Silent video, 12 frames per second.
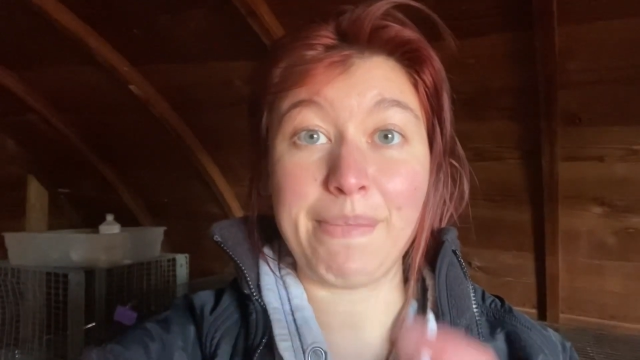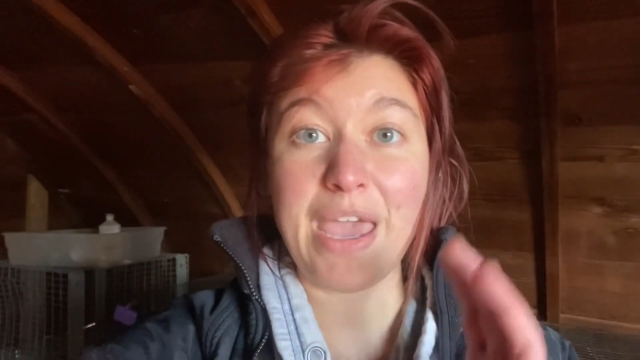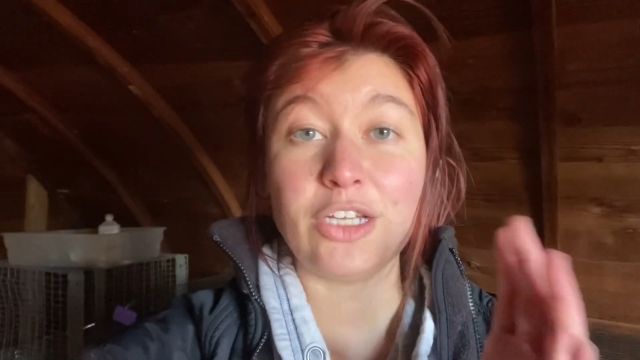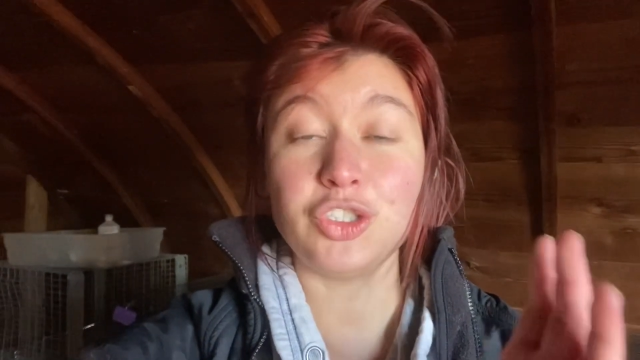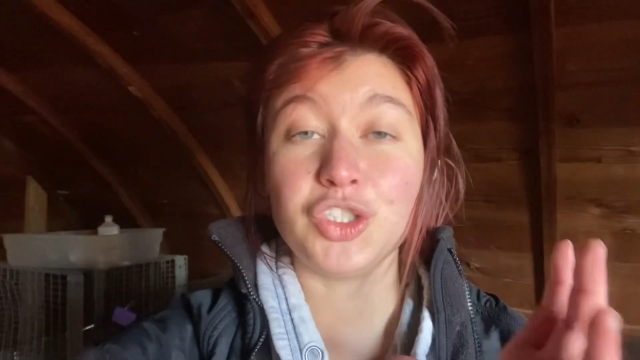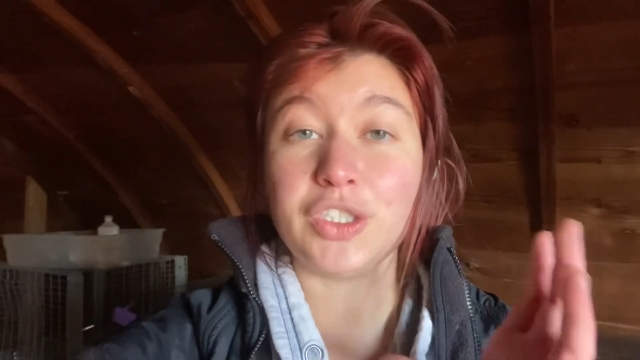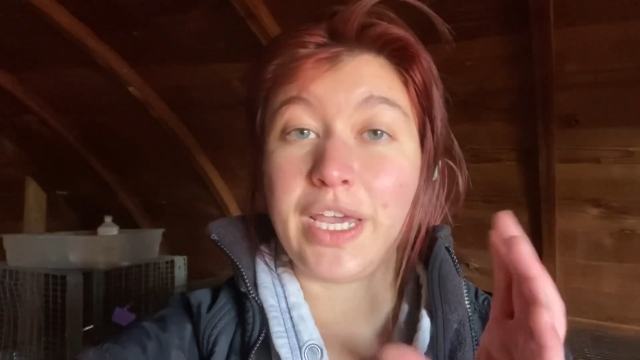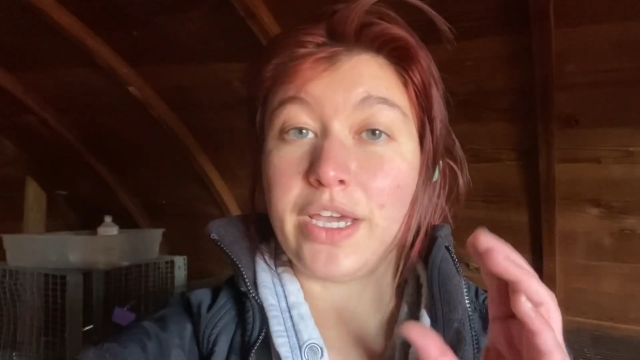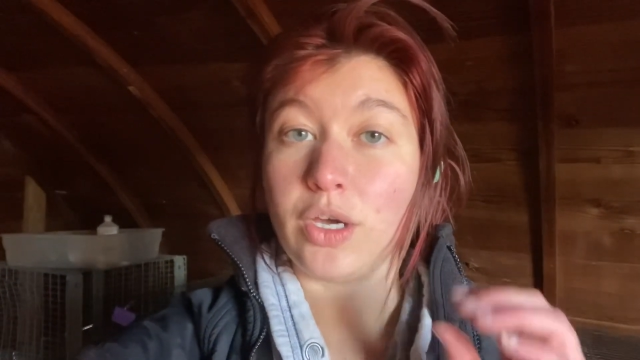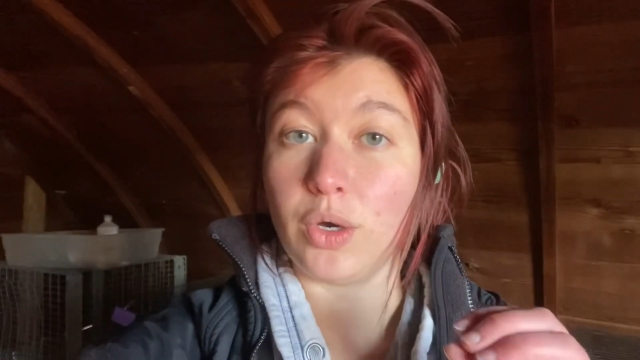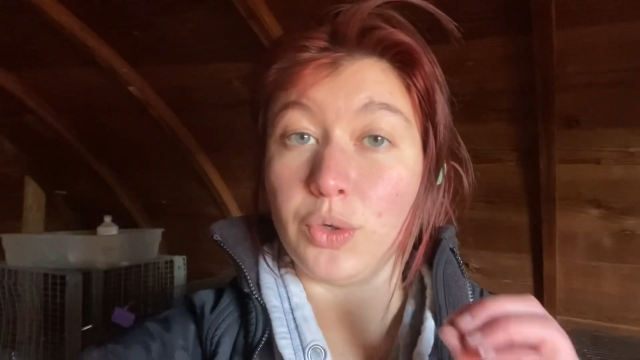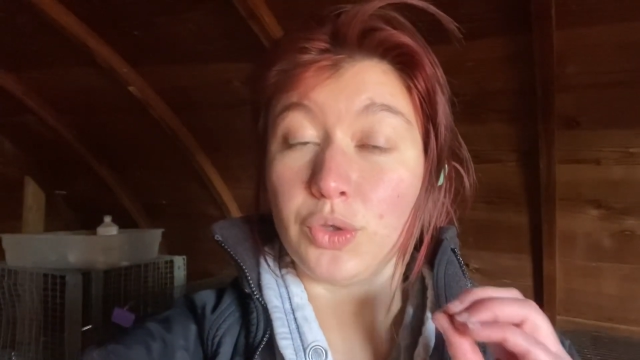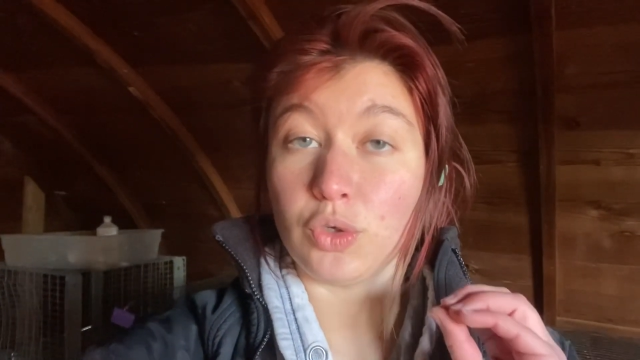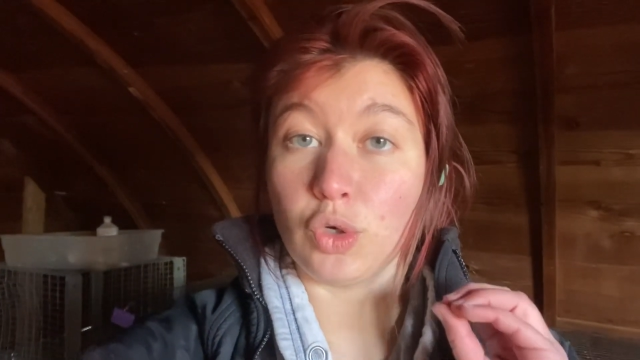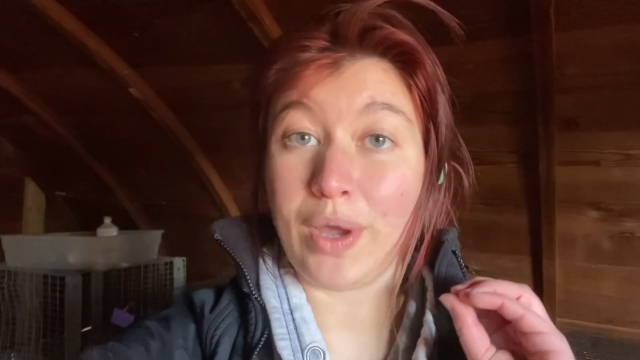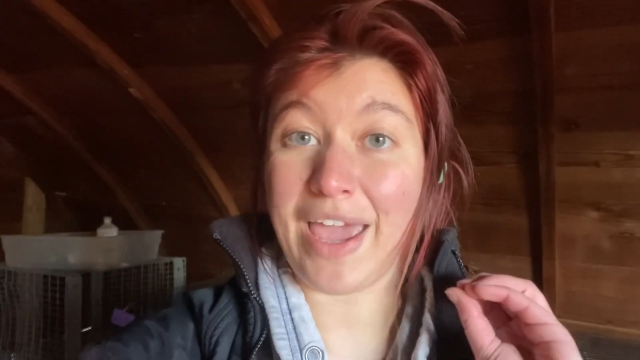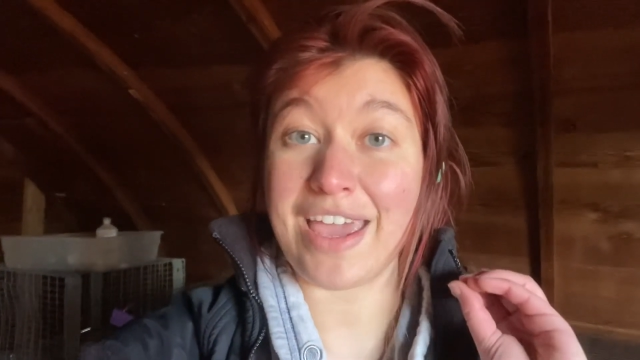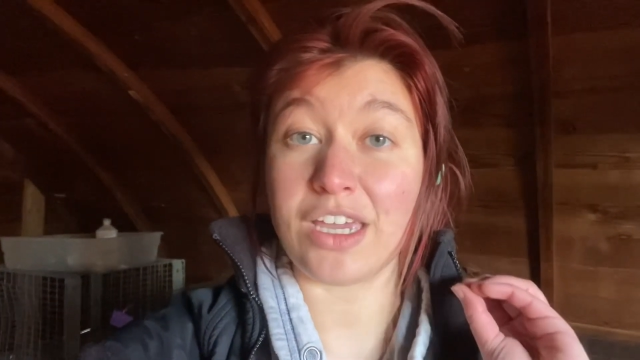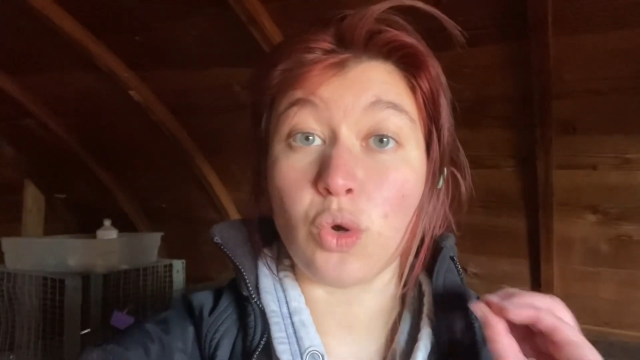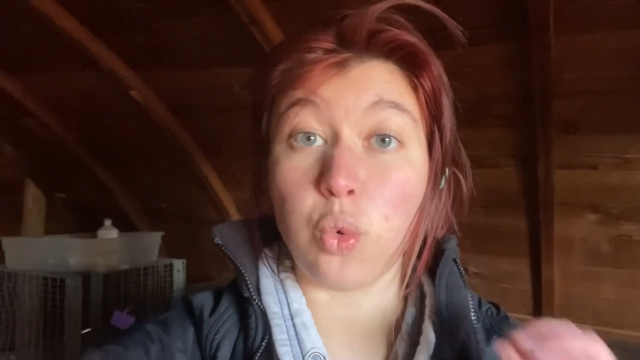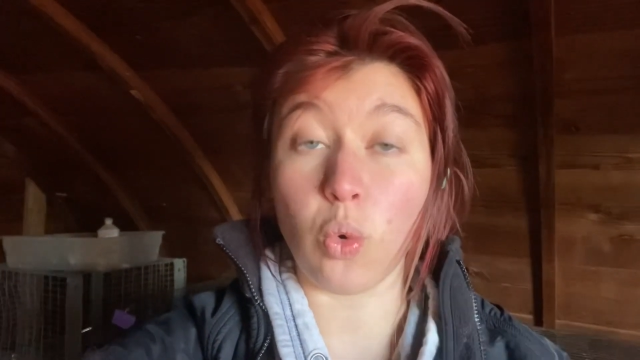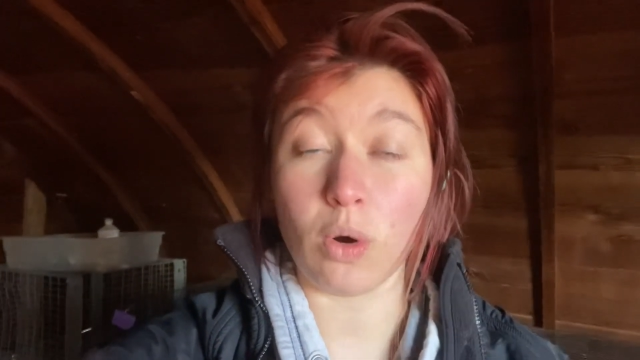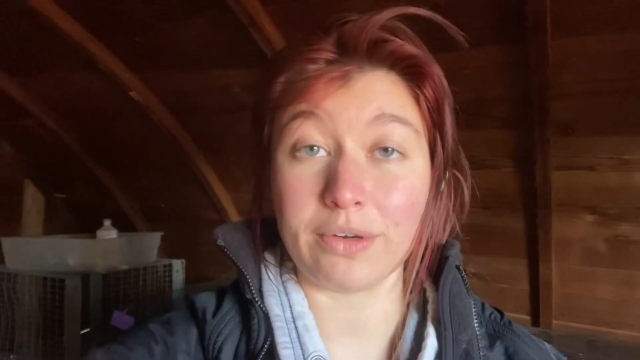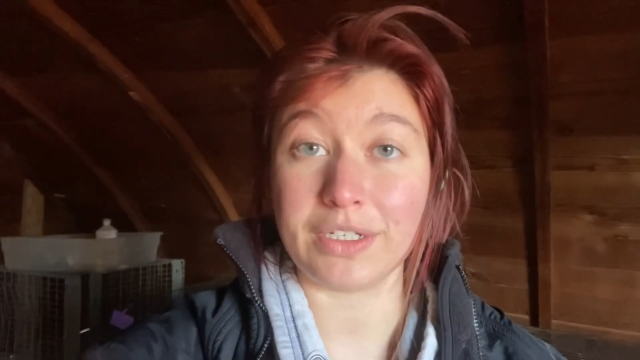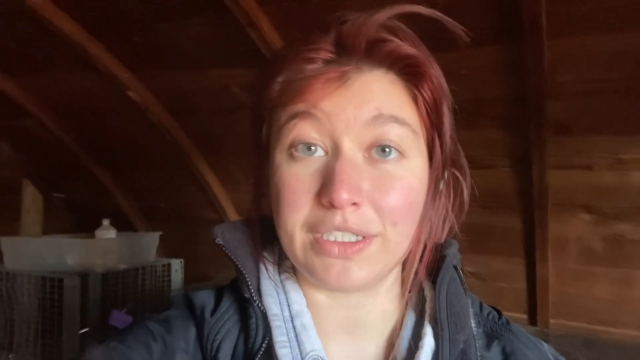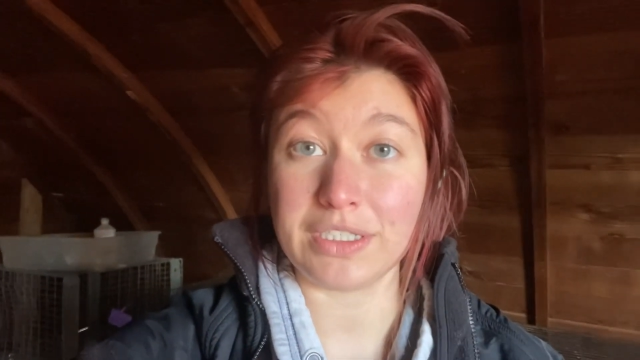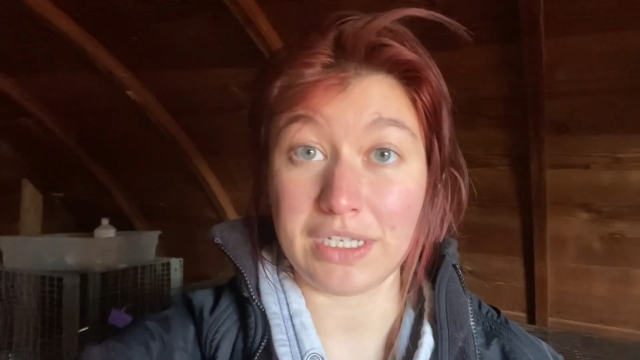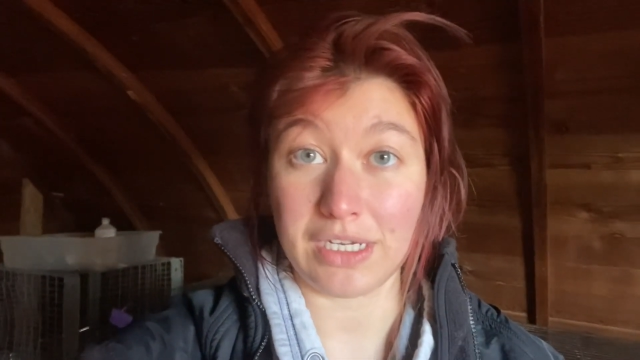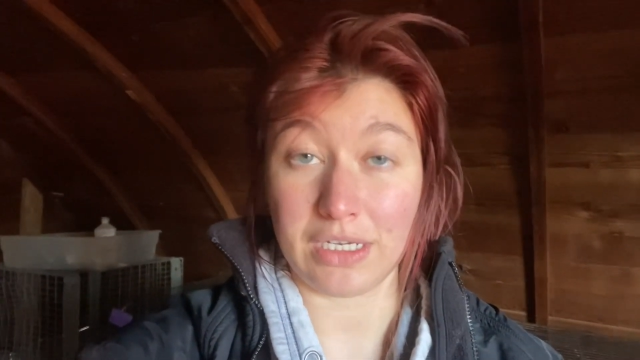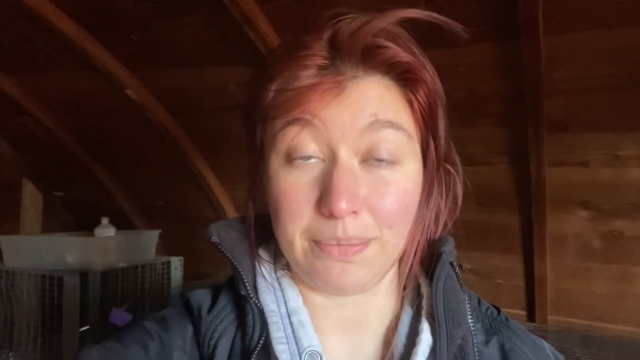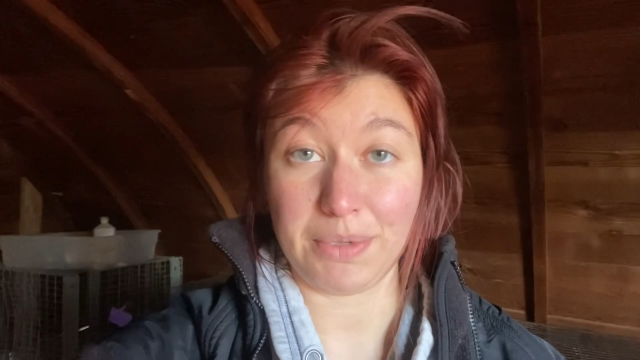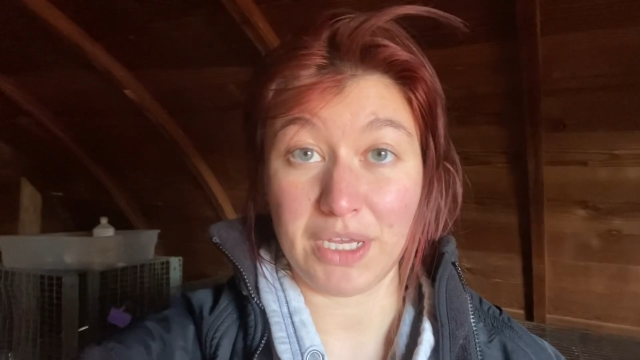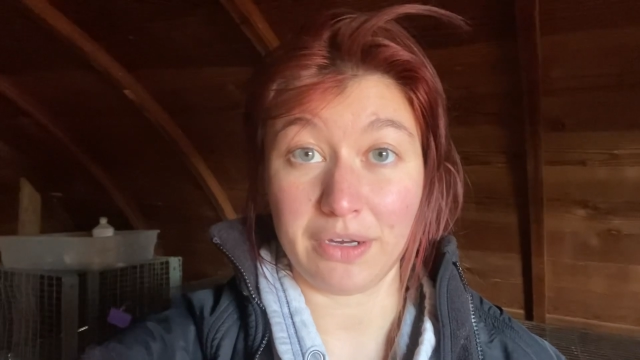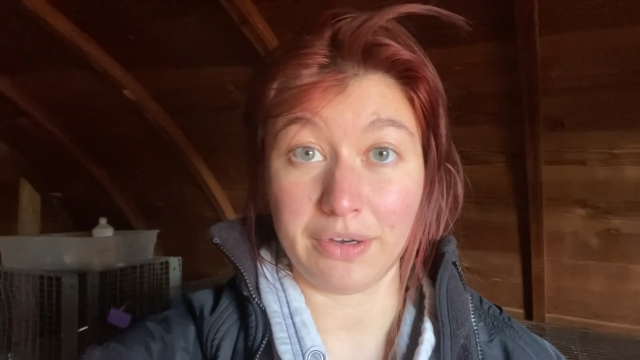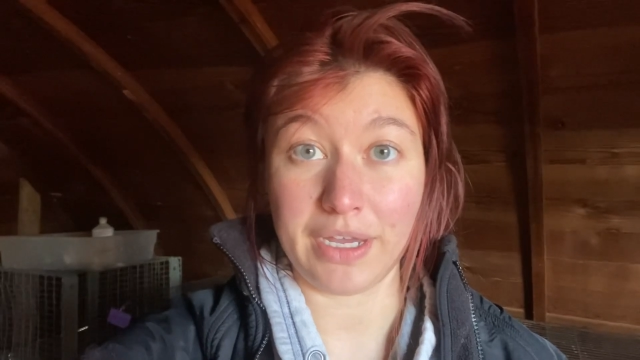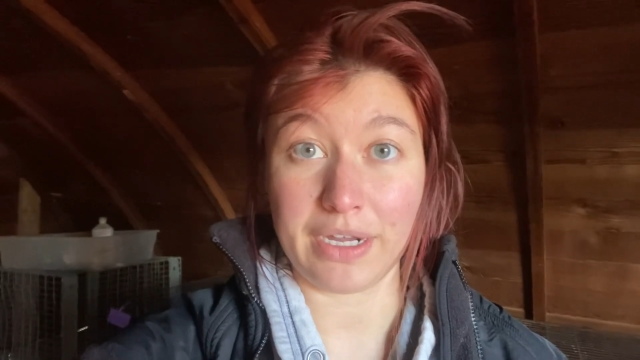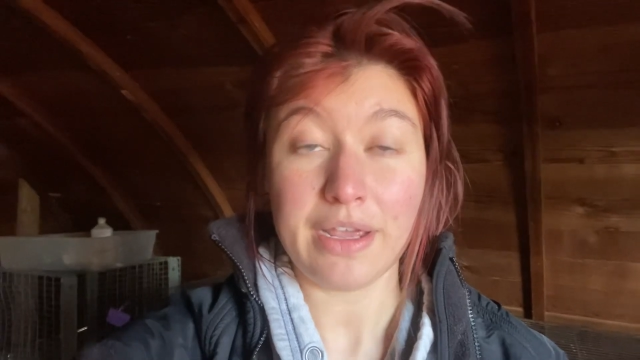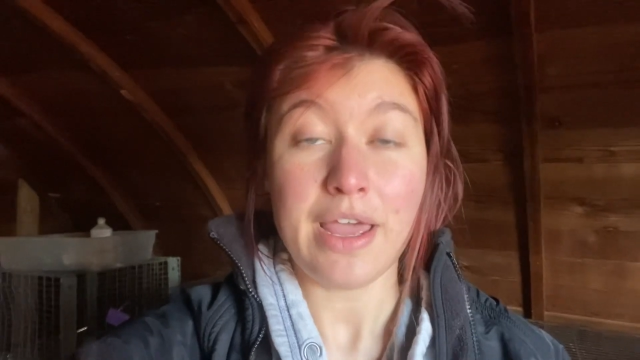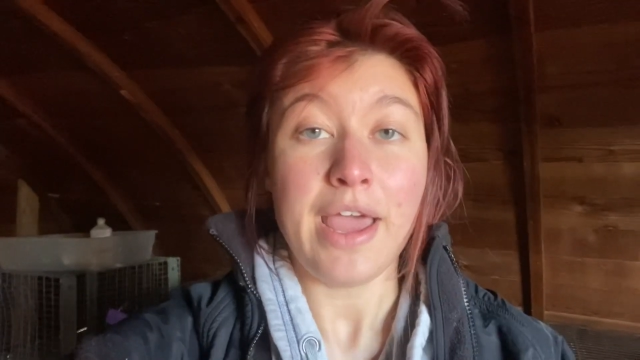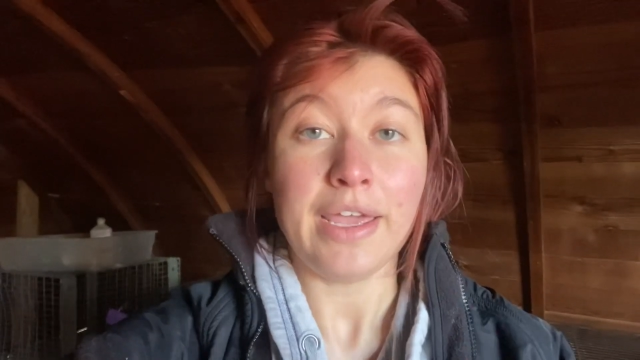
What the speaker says: make sure they go through a quarantine period.